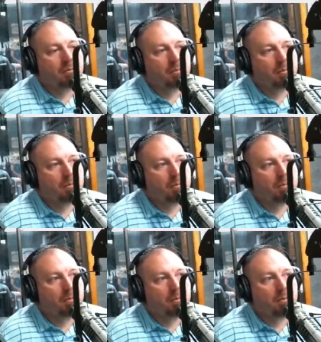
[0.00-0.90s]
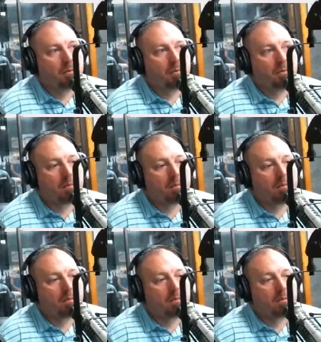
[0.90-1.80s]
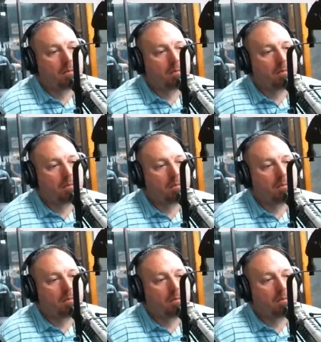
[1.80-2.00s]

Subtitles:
No one is speaking in this clip.